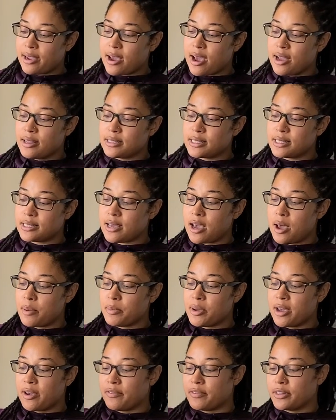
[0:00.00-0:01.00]
got some
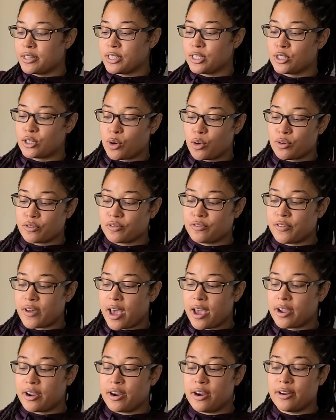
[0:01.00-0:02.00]
of the
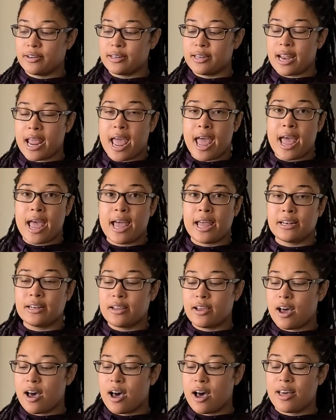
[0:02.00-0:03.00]
Stonefire
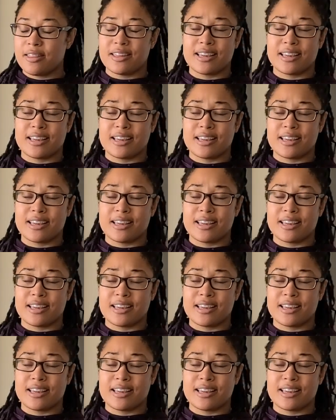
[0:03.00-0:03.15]
naan.